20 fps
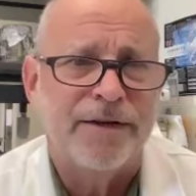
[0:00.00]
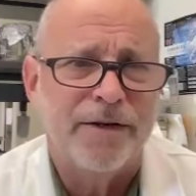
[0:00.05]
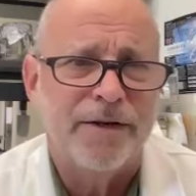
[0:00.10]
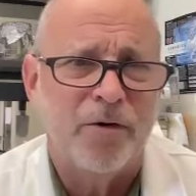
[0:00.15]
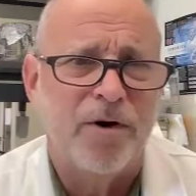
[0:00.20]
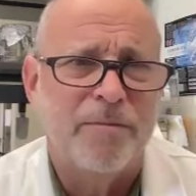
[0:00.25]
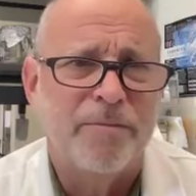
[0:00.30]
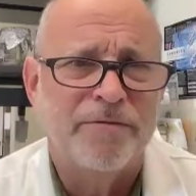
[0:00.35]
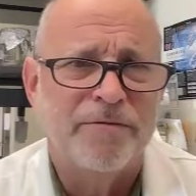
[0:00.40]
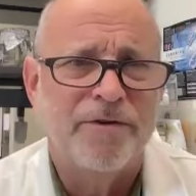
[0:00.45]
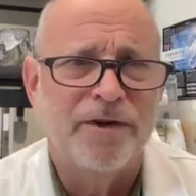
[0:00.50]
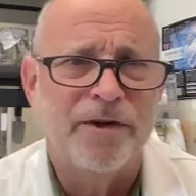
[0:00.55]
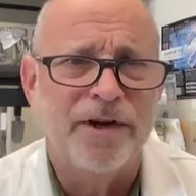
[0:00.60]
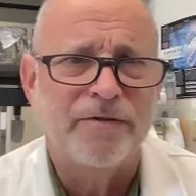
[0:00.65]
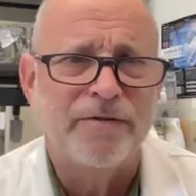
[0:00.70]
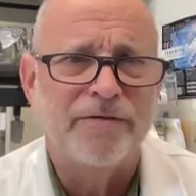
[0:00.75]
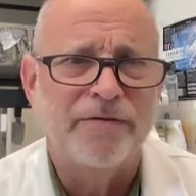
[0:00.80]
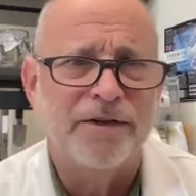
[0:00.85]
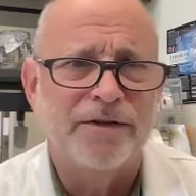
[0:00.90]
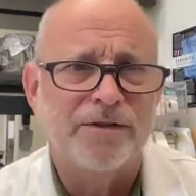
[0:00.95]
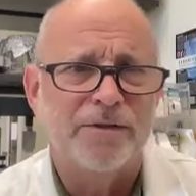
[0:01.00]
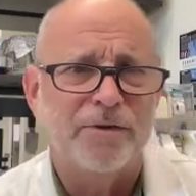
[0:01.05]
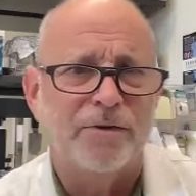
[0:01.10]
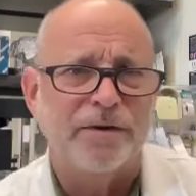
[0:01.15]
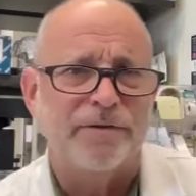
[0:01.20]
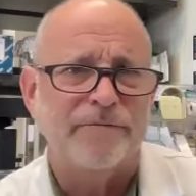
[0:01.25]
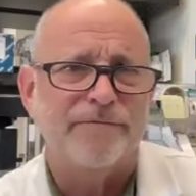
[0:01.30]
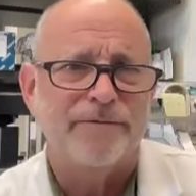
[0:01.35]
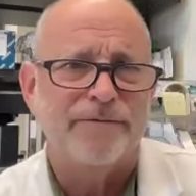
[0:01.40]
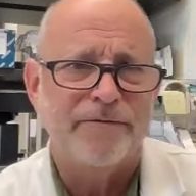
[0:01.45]
I grew up in Philadelphia, so
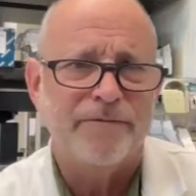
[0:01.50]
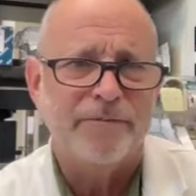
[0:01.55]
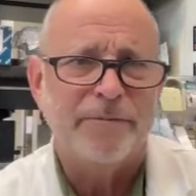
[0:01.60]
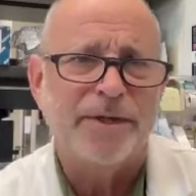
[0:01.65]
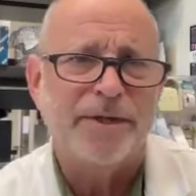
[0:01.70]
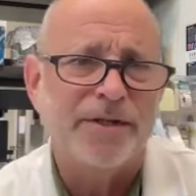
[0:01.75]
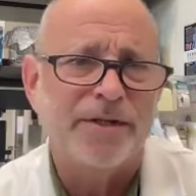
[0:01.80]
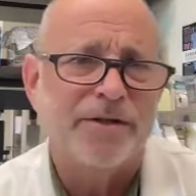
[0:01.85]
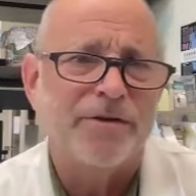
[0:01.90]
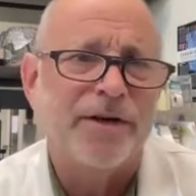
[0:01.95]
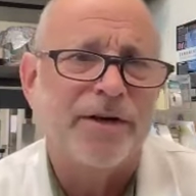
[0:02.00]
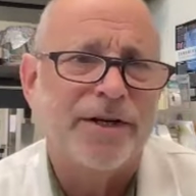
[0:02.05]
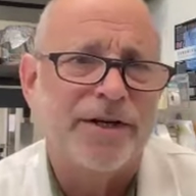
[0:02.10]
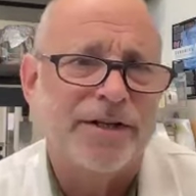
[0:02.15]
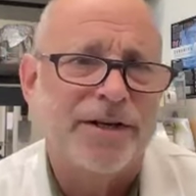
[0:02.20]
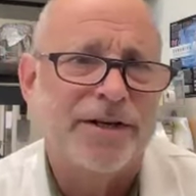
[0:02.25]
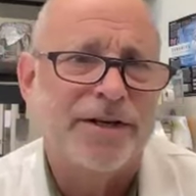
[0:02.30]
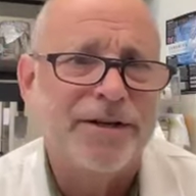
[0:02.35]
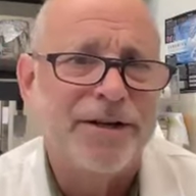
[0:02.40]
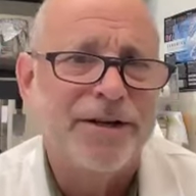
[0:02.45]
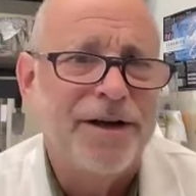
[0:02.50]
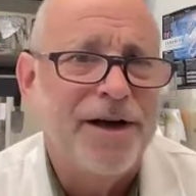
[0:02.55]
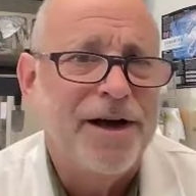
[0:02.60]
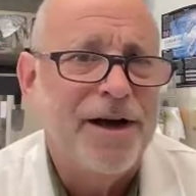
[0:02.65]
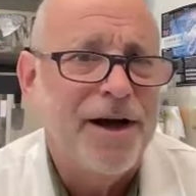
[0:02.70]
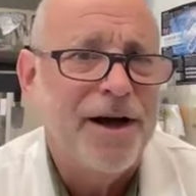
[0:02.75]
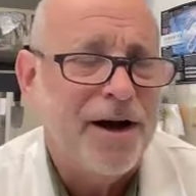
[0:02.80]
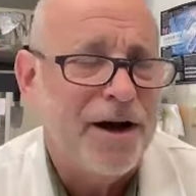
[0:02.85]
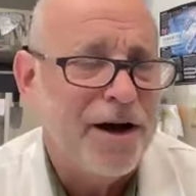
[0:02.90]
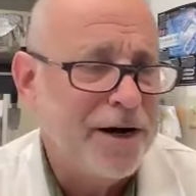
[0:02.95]
I've even been to Jenkintown.
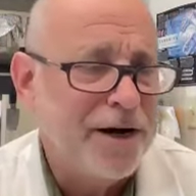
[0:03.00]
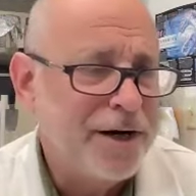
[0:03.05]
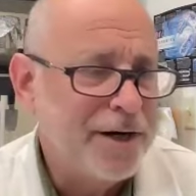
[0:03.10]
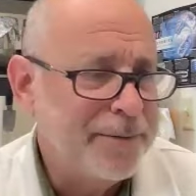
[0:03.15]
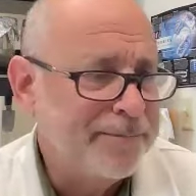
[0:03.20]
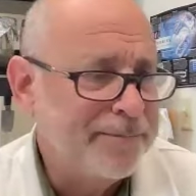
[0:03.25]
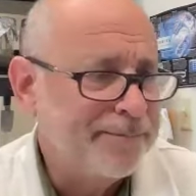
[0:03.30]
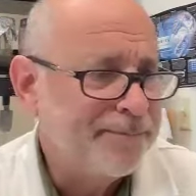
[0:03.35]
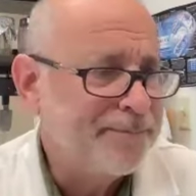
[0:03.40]
Nice.